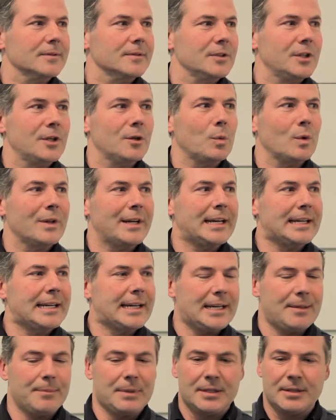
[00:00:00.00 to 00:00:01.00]
you don't know what the end
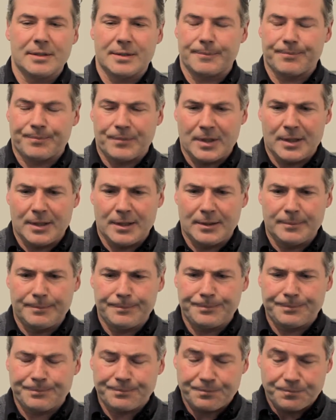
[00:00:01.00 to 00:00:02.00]
game is.
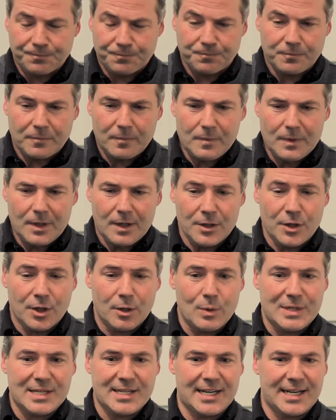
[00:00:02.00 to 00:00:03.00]

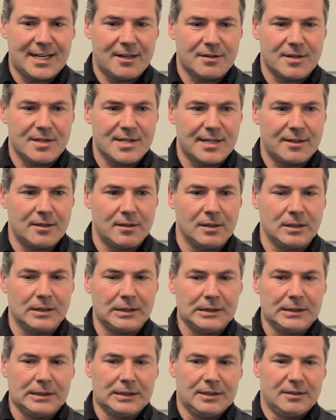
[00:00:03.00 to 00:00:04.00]
We set out to sell
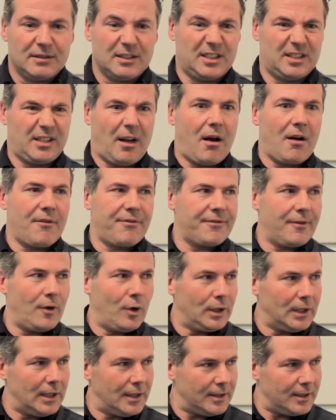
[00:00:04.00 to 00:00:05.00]
stuff
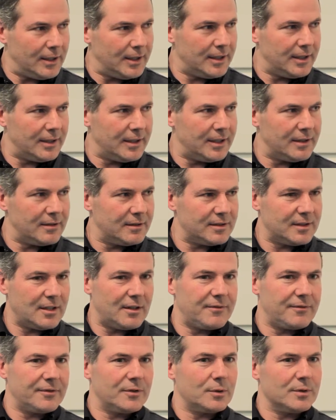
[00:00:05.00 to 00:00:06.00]
online, and then
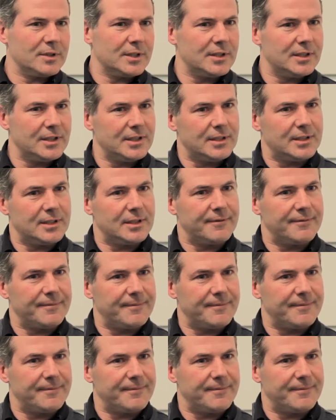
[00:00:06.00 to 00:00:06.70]
stuff sort of turned into...